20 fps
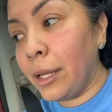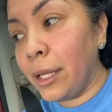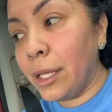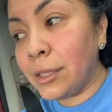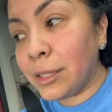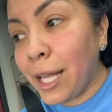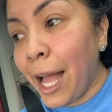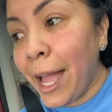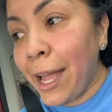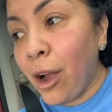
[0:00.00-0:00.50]

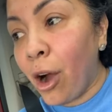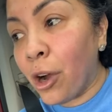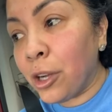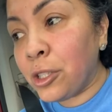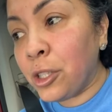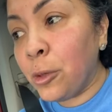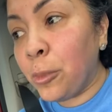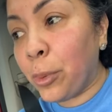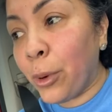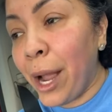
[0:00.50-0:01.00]
this guy
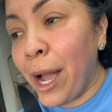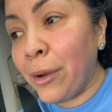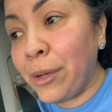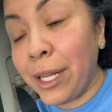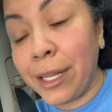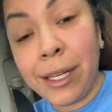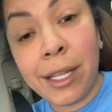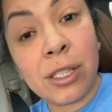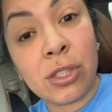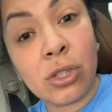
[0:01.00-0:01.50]
Arthur
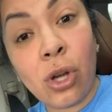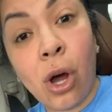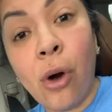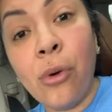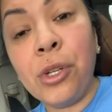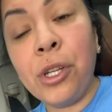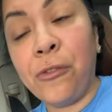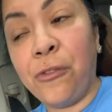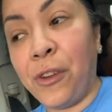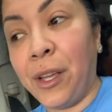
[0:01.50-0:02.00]
Brown and his
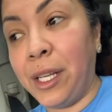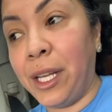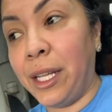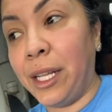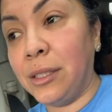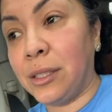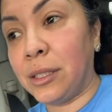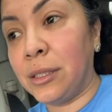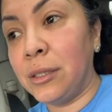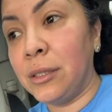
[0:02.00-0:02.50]

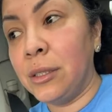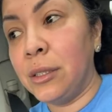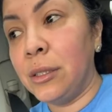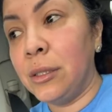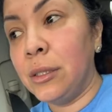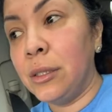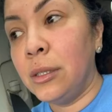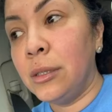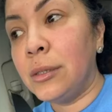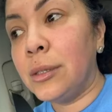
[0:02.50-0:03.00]
co-defendant,
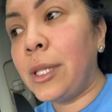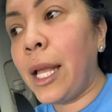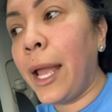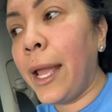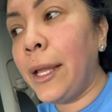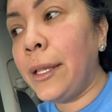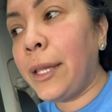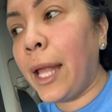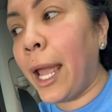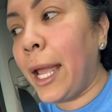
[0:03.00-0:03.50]

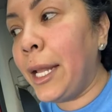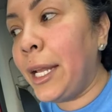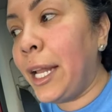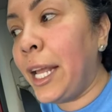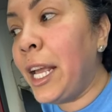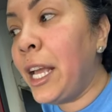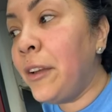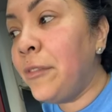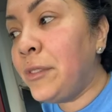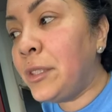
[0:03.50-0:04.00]
they
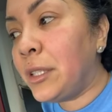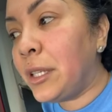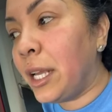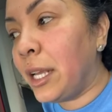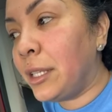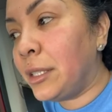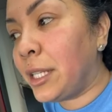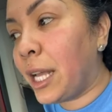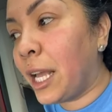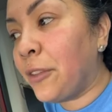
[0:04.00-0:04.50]
lived
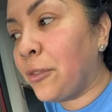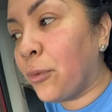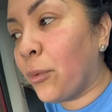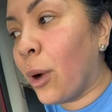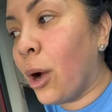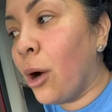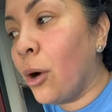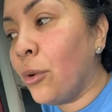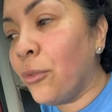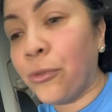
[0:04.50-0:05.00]
in death
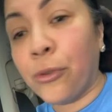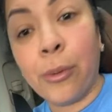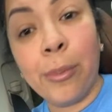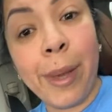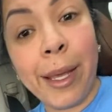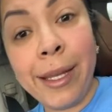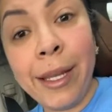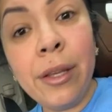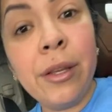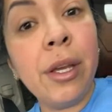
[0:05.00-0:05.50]
row for
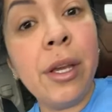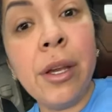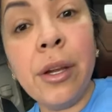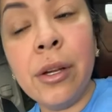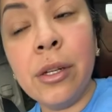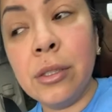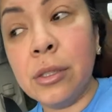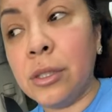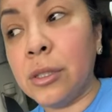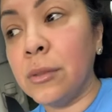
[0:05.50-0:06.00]
many
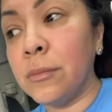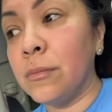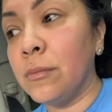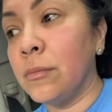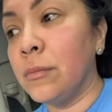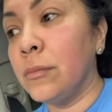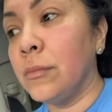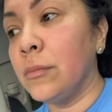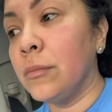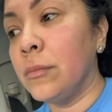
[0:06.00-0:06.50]
years,
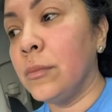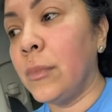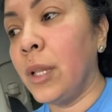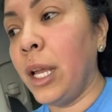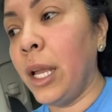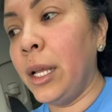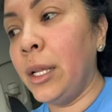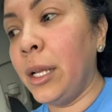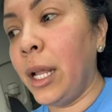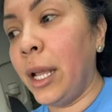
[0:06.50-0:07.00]

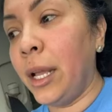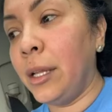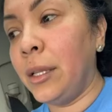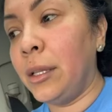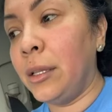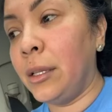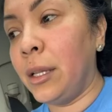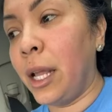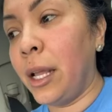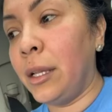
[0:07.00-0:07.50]
and
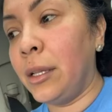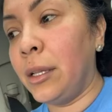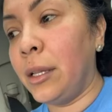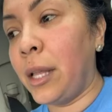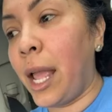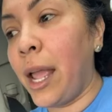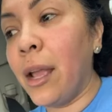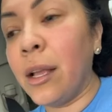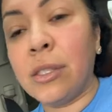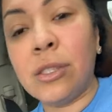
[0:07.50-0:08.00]

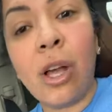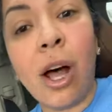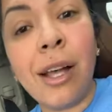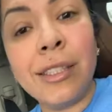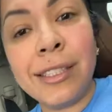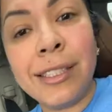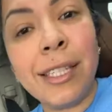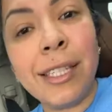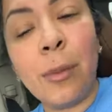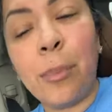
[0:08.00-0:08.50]
they
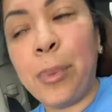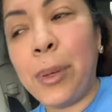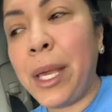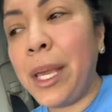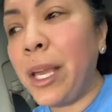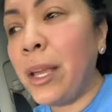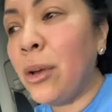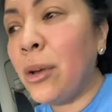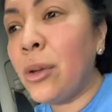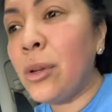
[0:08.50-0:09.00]
exhausted
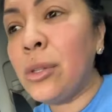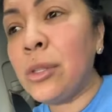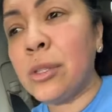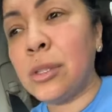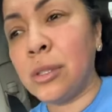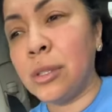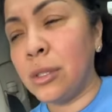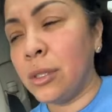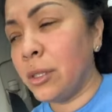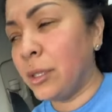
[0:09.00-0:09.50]

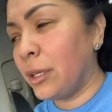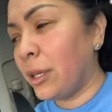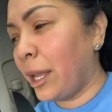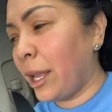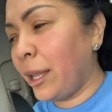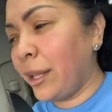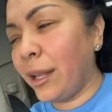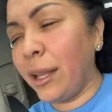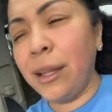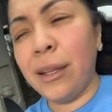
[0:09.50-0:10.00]
appeals,
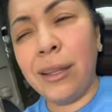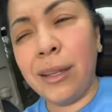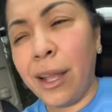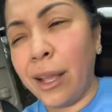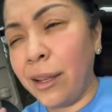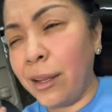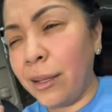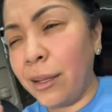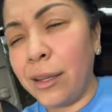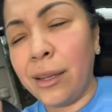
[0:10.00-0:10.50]
and
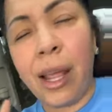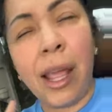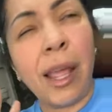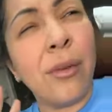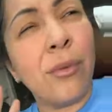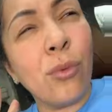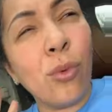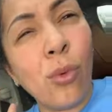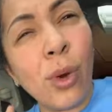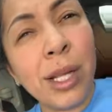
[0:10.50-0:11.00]

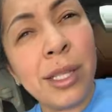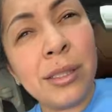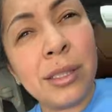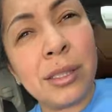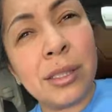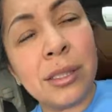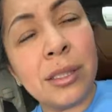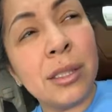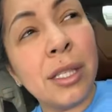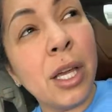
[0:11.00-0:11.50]

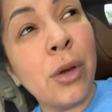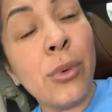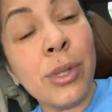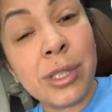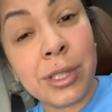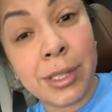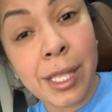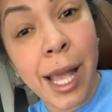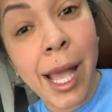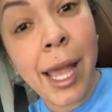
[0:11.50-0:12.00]
once it
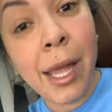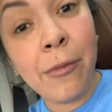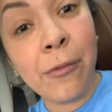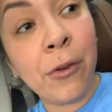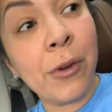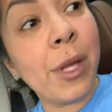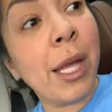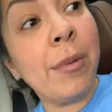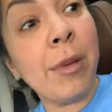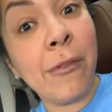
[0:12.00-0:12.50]
was time
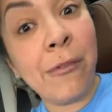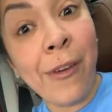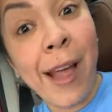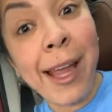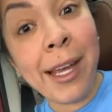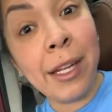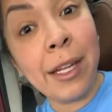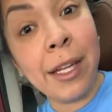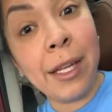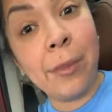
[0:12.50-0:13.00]
for them to
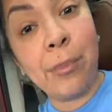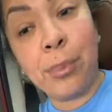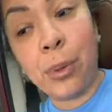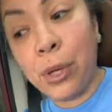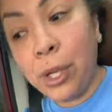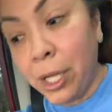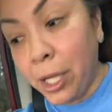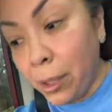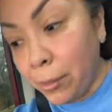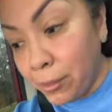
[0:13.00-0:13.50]
finally
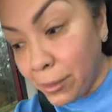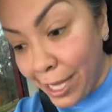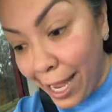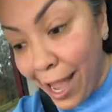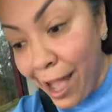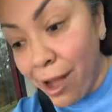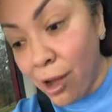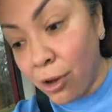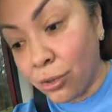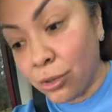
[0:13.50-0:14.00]
put him
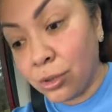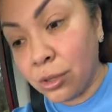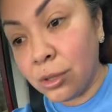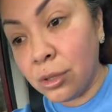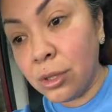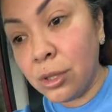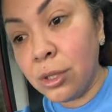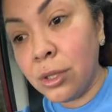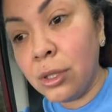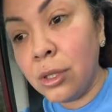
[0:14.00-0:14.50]
down,
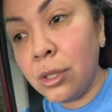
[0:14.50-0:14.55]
